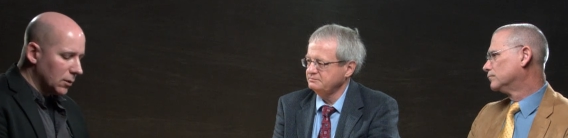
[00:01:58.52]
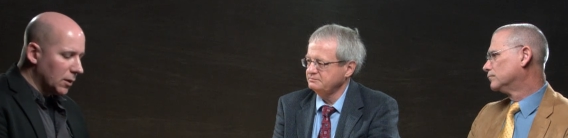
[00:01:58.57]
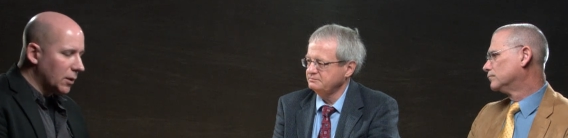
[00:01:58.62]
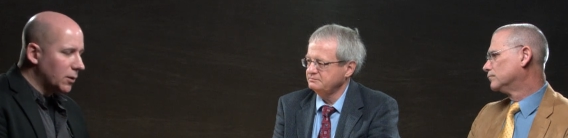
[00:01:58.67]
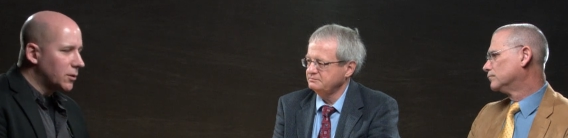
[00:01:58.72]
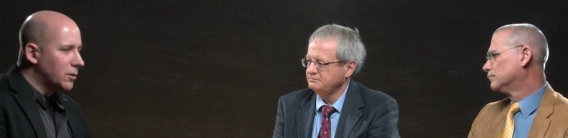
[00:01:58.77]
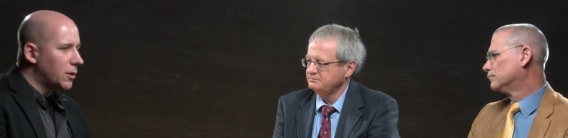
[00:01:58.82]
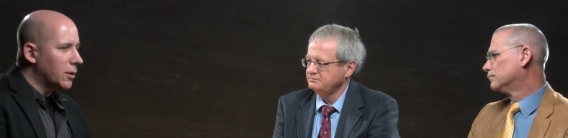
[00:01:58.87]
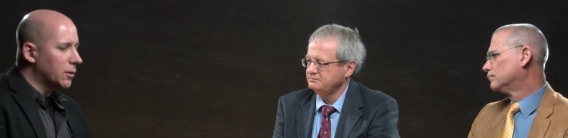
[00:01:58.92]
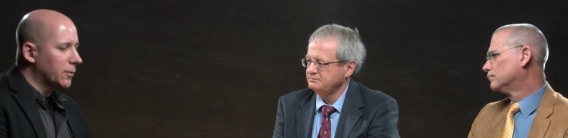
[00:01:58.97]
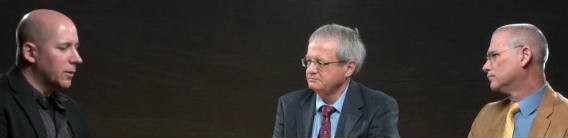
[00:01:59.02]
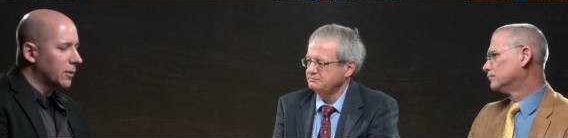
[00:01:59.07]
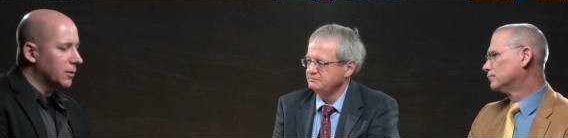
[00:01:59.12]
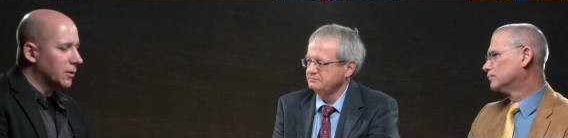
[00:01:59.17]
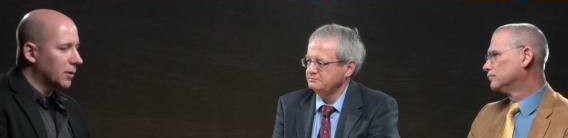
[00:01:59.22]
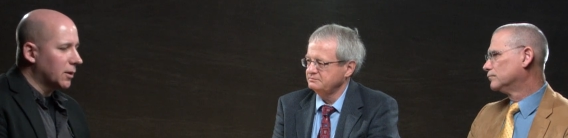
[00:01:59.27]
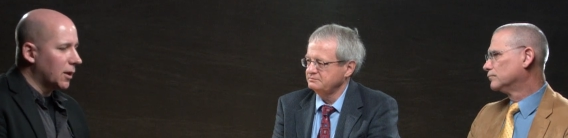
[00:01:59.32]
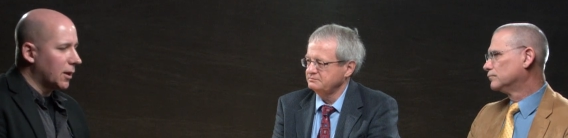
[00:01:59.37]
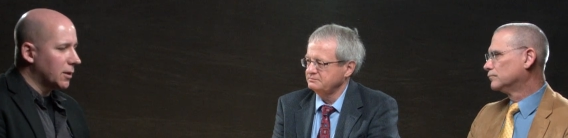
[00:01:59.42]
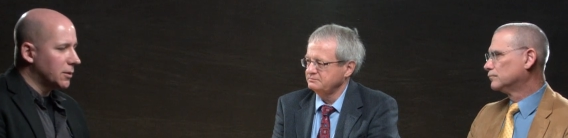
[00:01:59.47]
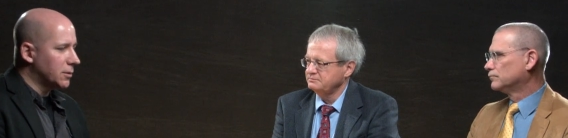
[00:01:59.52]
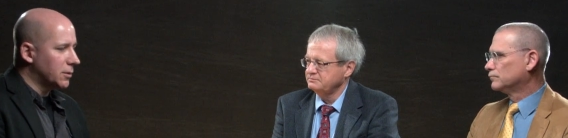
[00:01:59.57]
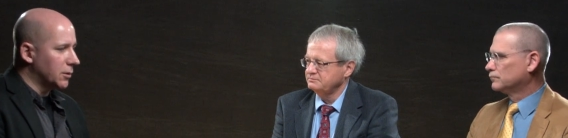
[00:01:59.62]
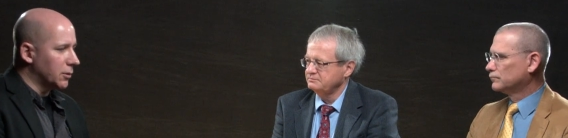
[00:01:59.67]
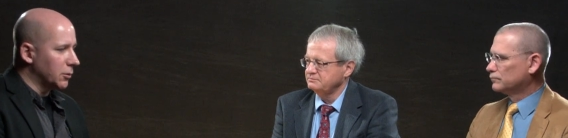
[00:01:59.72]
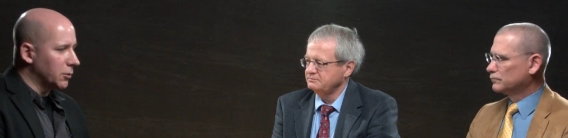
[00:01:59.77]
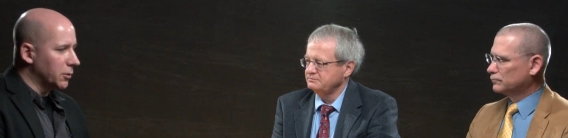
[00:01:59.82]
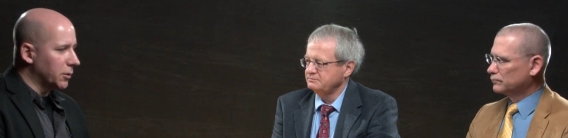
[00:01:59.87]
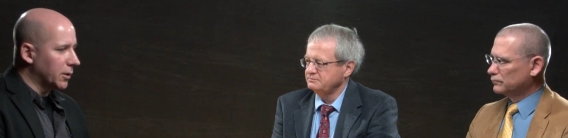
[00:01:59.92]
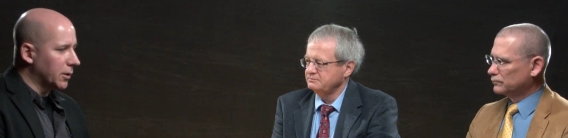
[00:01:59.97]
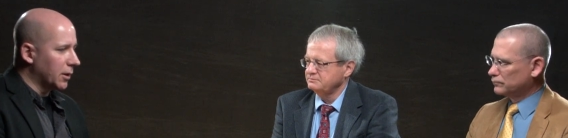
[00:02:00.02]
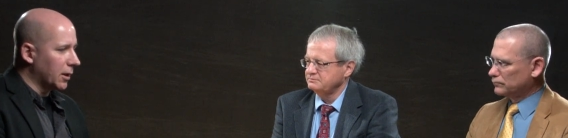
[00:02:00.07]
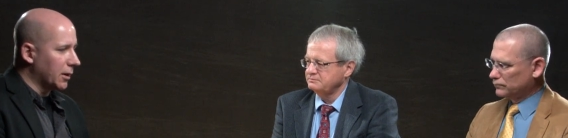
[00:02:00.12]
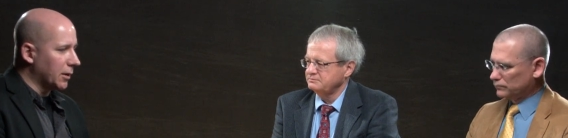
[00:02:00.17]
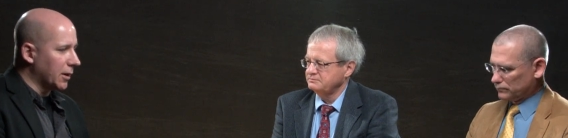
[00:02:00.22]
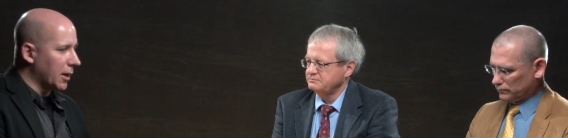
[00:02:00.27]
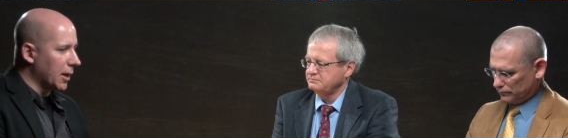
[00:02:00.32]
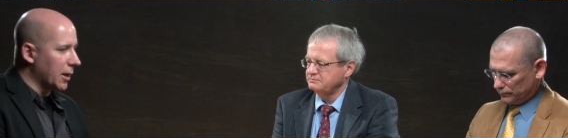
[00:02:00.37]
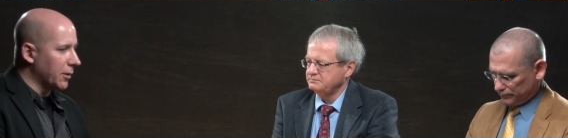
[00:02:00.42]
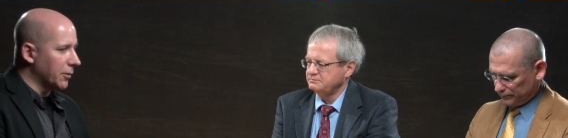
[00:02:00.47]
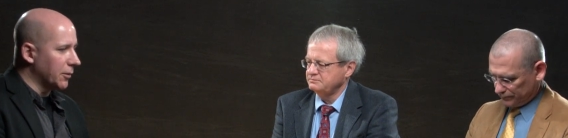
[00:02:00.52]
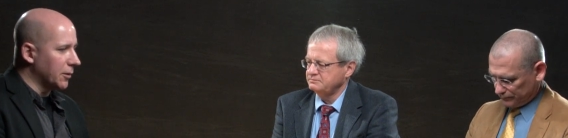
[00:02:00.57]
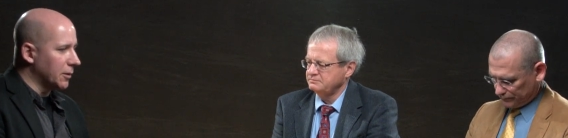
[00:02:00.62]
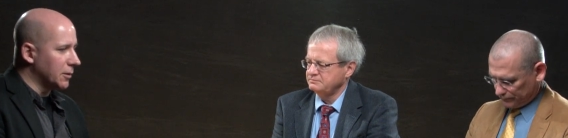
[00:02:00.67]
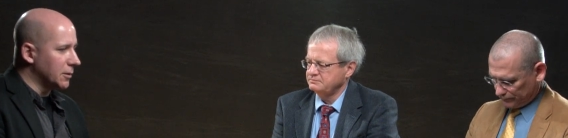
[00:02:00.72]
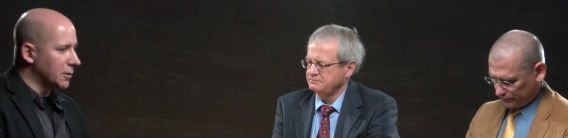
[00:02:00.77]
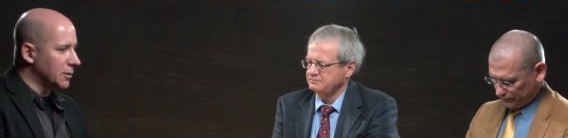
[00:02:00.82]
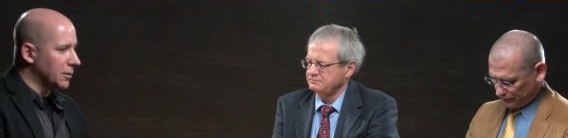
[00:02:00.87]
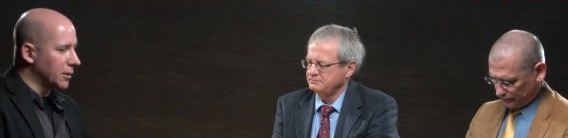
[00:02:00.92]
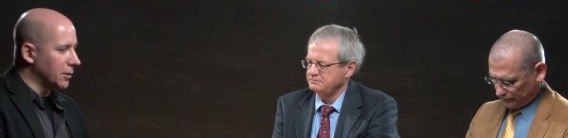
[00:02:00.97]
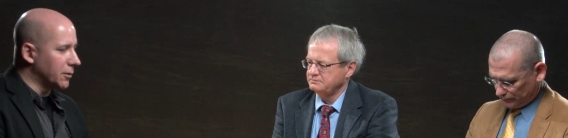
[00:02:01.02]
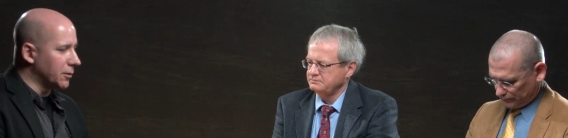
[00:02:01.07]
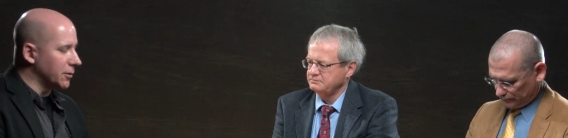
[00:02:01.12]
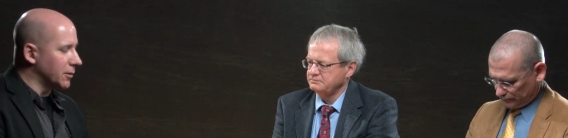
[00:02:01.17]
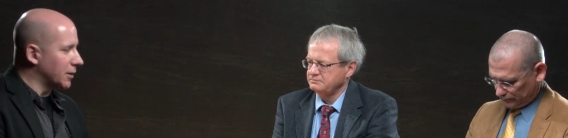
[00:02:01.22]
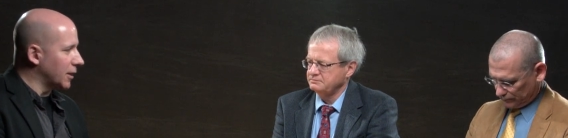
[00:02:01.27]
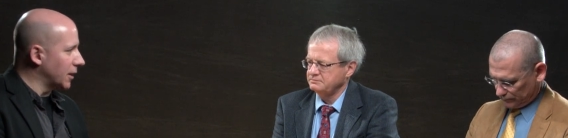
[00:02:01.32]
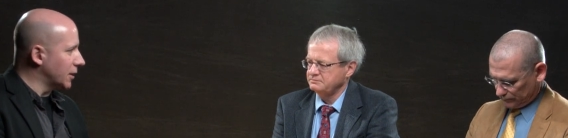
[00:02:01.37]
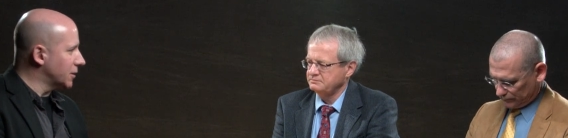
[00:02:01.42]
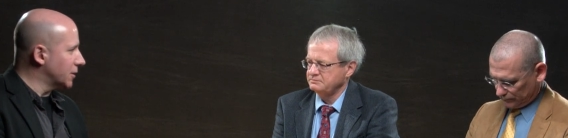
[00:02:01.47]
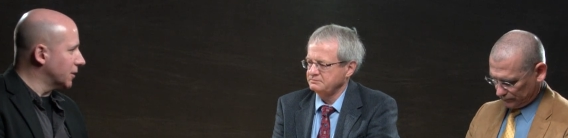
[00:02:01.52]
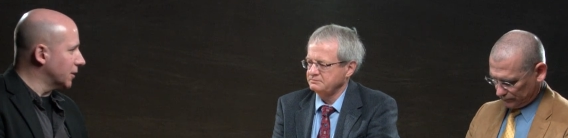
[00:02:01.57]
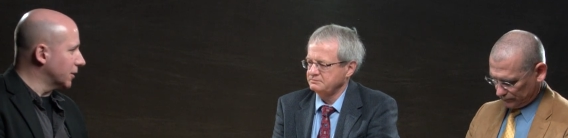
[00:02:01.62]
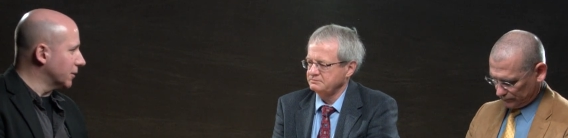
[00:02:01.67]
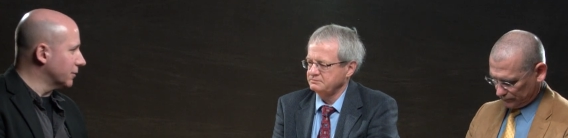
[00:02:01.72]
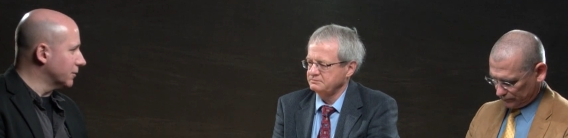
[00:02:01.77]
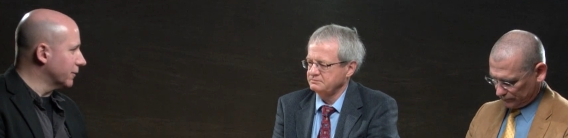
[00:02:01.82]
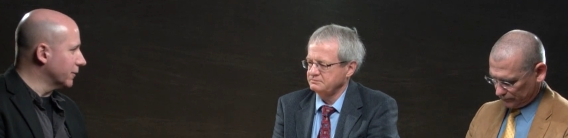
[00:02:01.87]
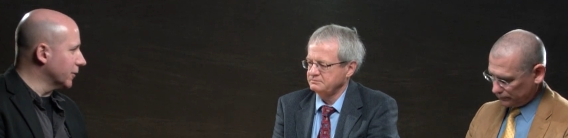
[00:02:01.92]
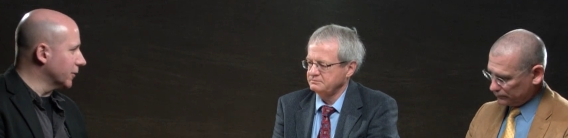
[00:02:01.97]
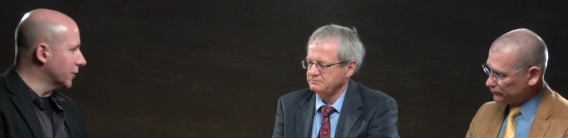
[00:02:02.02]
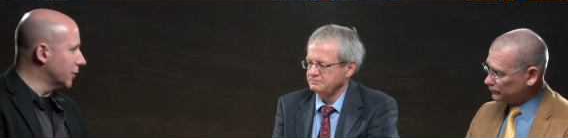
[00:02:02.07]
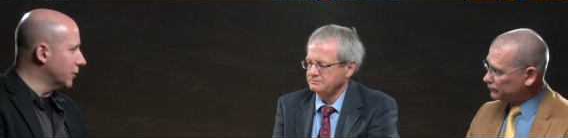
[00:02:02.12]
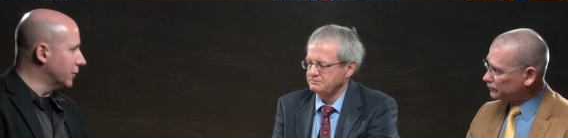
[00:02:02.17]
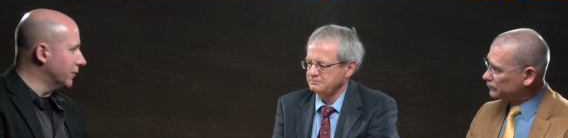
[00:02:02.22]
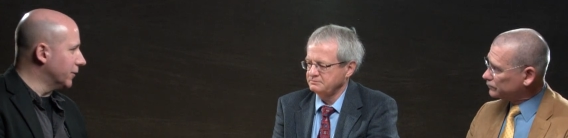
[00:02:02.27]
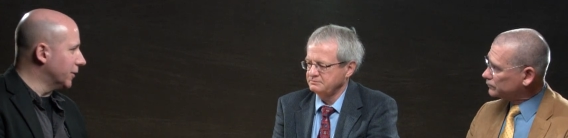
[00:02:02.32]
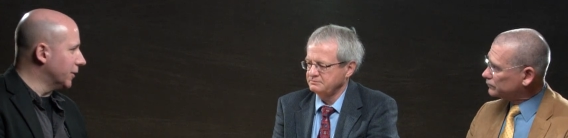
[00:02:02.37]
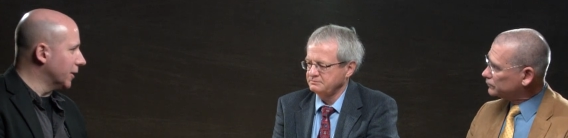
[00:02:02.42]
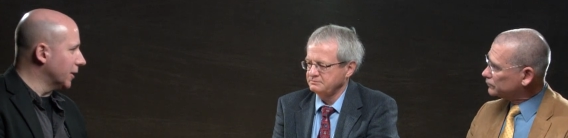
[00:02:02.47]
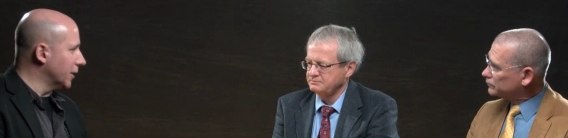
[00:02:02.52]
Speaker 1: Can you talk about the case that you're looking at now that is under testing for COVID